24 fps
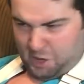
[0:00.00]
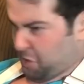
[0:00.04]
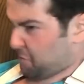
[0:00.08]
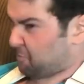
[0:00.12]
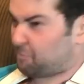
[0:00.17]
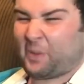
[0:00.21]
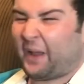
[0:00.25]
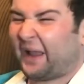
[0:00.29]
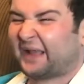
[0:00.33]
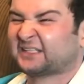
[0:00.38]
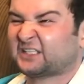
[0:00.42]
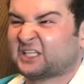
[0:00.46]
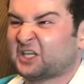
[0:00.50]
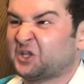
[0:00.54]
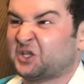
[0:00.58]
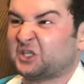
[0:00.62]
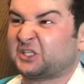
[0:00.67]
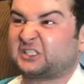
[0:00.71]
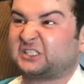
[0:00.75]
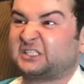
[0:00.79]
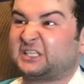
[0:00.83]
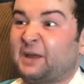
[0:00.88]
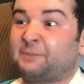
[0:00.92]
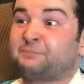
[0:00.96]
Back to
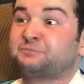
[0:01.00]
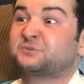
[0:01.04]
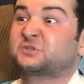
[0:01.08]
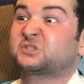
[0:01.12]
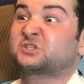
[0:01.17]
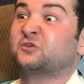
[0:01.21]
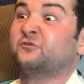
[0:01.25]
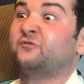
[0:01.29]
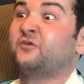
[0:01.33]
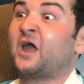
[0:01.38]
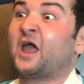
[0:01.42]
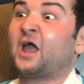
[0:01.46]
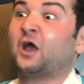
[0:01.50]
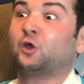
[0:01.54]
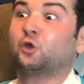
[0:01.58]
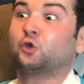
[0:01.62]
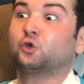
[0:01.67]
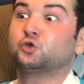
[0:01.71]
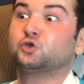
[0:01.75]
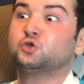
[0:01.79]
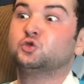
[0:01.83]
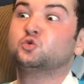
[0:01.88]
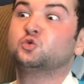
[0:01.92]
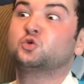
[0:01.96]
the depths of
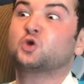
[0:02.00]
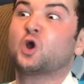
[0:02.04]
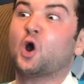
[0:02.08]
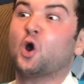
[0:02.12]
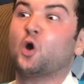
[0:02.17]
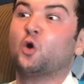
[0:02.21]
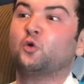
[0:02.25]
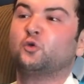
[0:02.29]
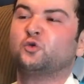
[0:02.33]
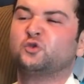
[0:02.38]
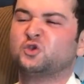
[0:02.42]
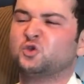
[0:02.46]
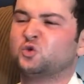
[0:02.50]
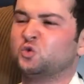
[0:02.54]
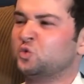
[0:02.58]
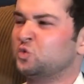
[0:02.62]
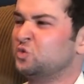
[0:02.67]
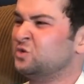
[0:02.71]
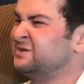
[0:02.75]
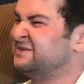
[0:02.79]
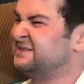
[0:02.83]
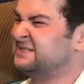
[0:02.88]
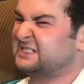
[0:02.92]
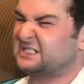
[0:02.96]
hell you go,
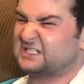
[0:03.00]
you